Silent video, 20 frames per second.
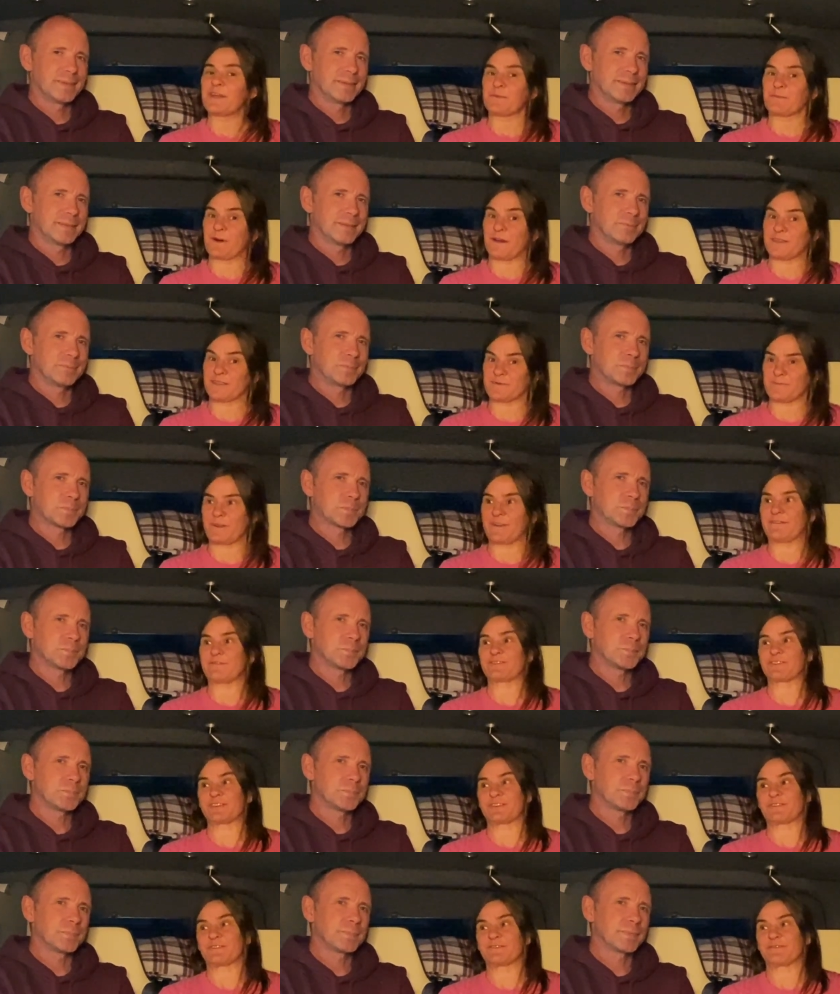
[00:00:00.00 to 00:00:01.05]
Speaker 1: whereas we've
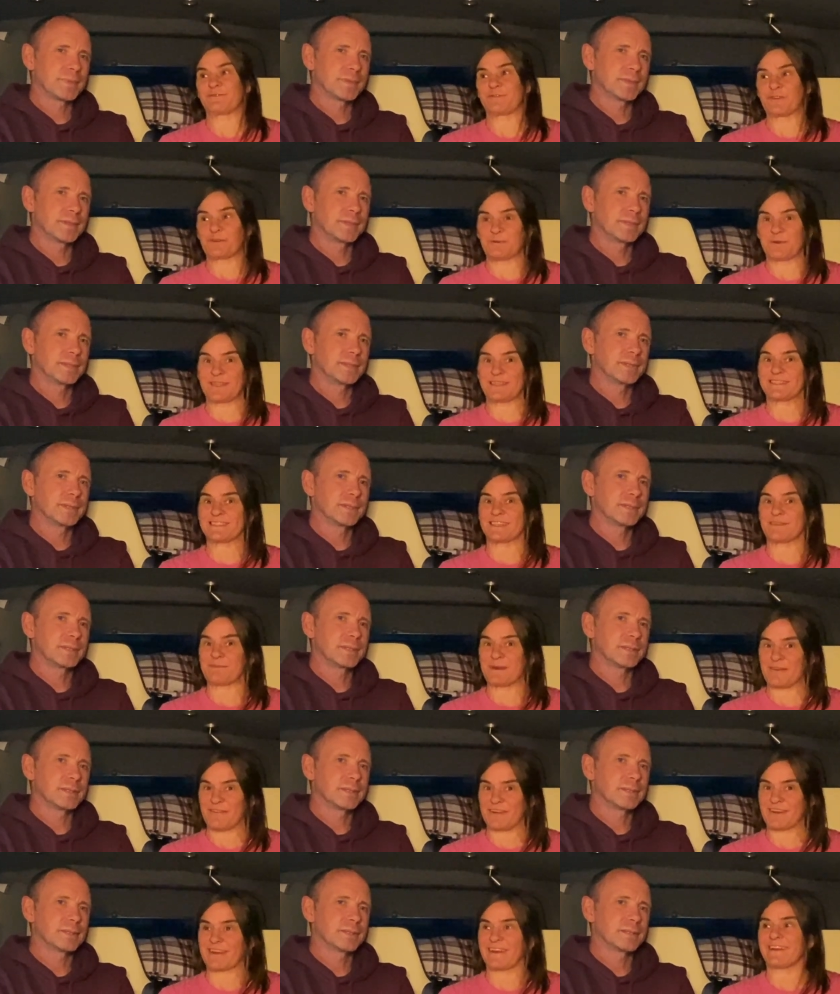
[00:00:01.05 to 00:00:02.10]
done four weeks in
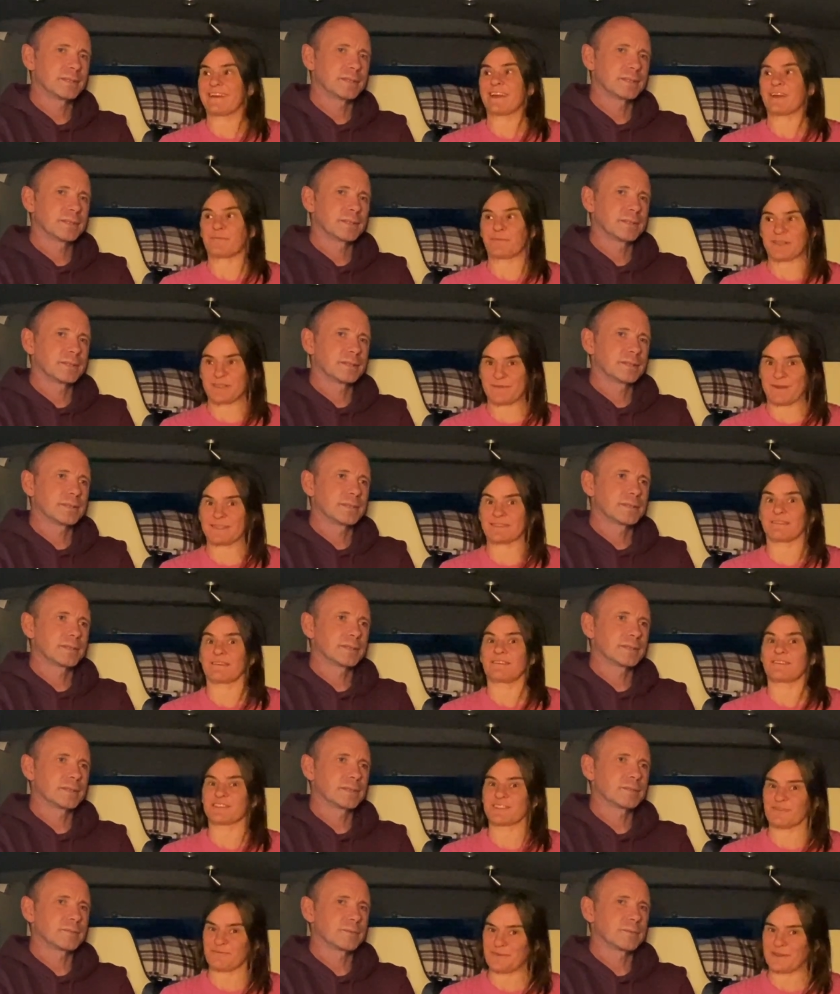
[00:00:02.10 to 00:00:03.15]
America and we spent a
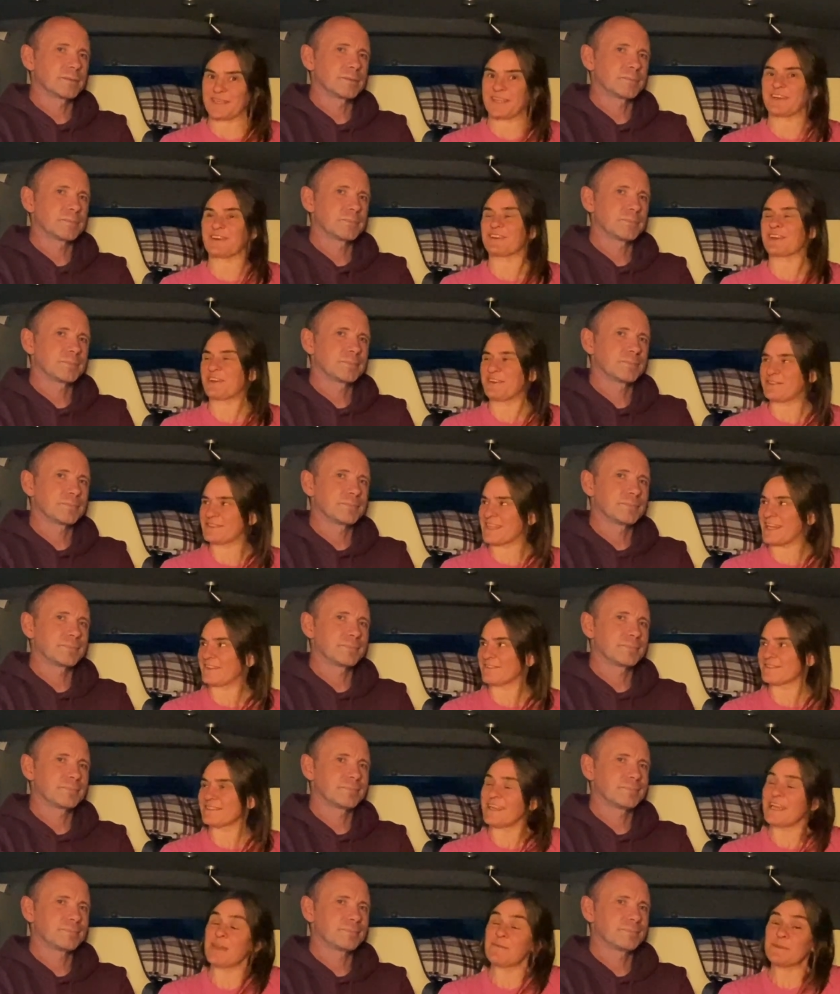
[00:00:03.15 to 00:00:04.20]
lot of money on
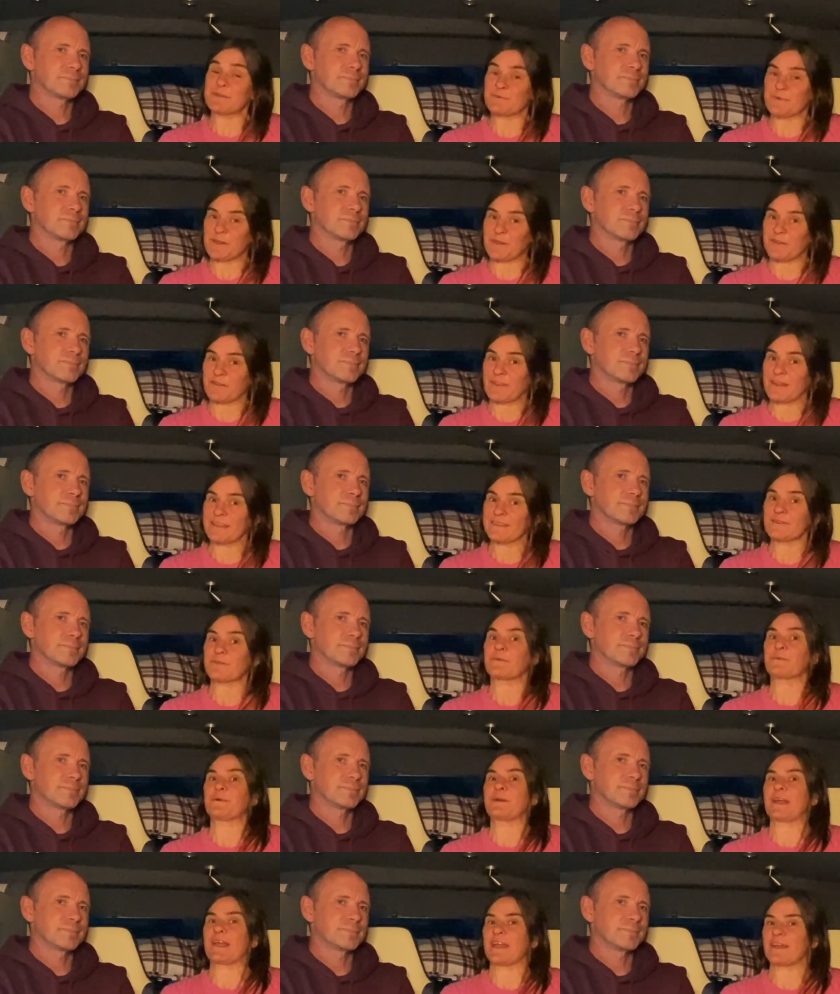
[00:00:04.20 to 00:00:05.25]
hotels. It was worth it.
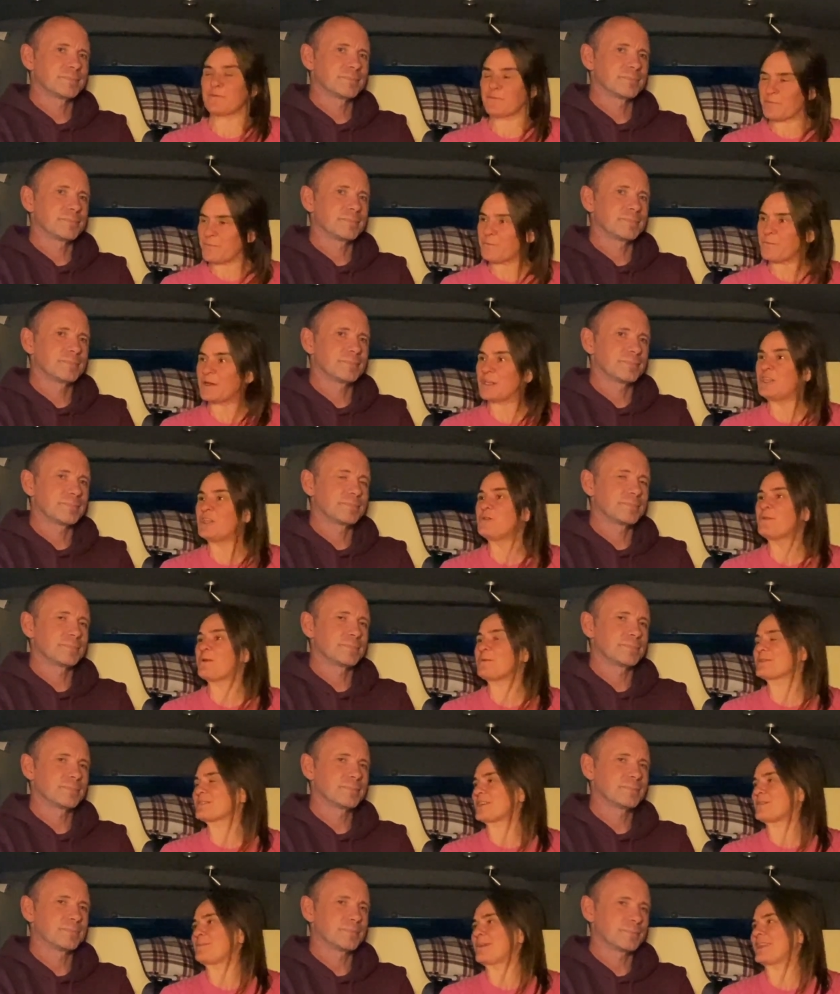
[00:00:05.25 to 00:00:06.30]
We knew it
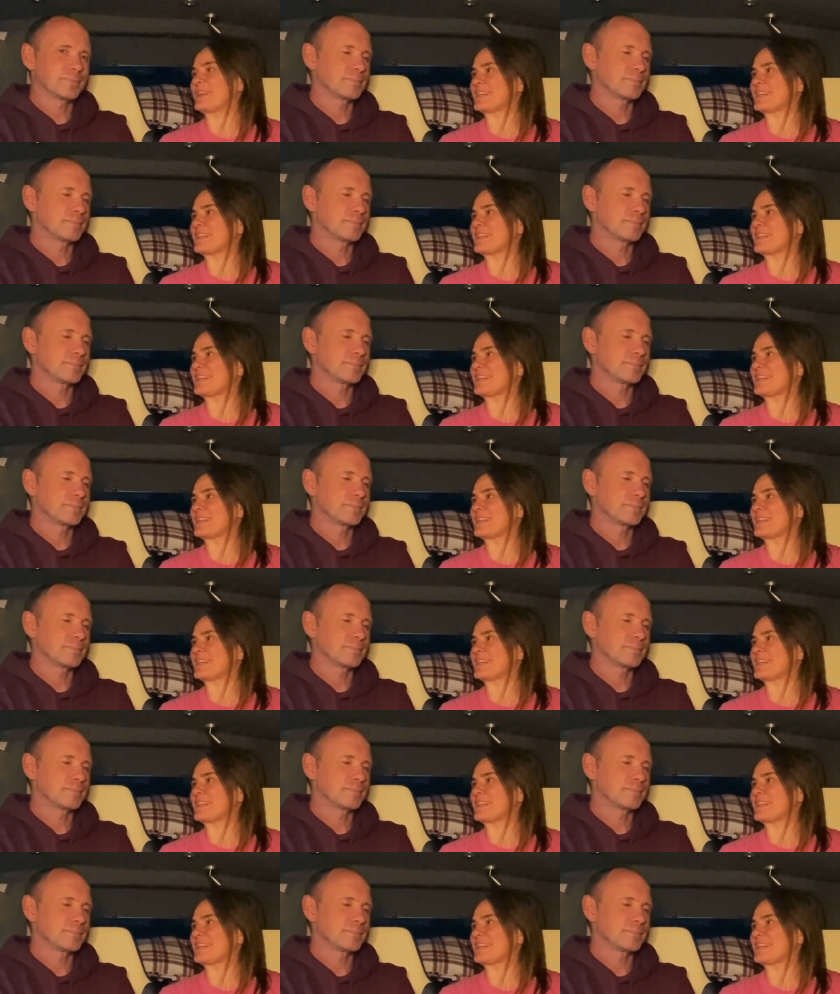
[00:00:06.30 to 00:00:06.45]
was going to be an